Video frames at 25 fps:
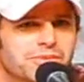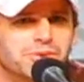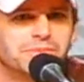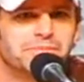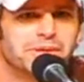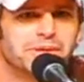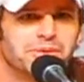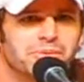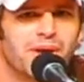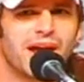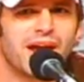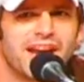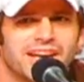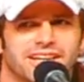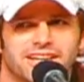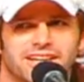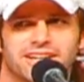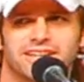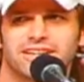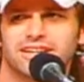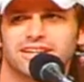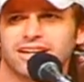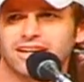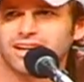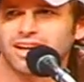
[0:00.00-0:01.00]
the movie would be
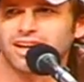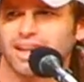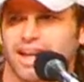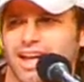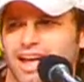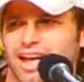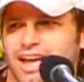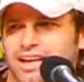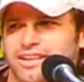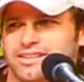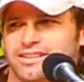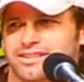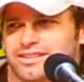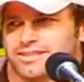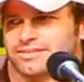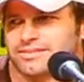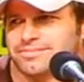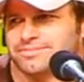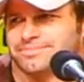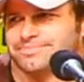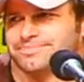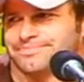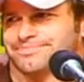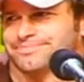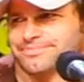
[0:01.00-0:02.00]
rated, and
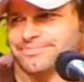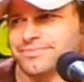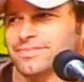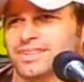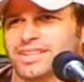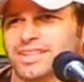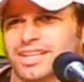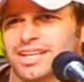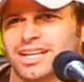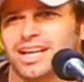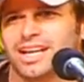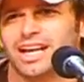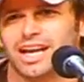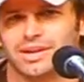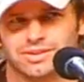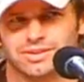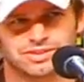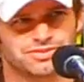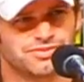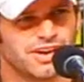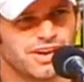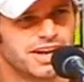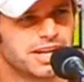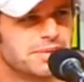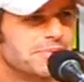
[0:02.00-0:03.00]

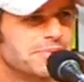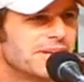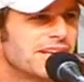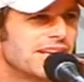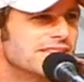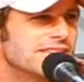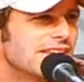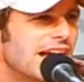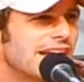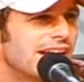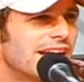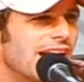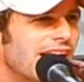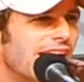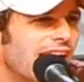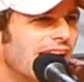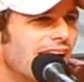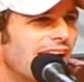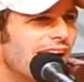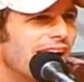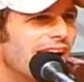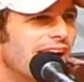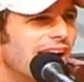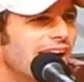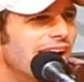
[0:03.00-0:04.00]
it was funny because I
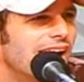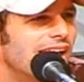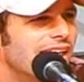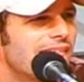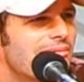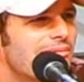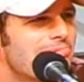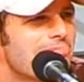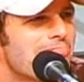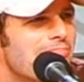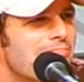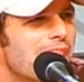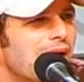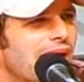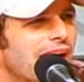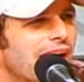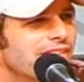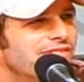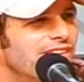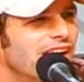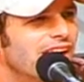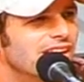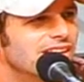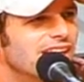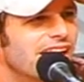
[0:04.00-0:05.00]

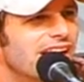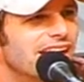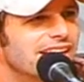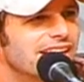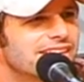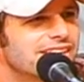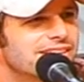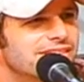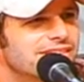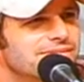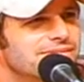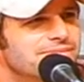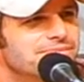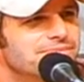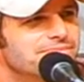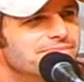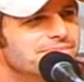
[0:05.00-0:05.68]
felt like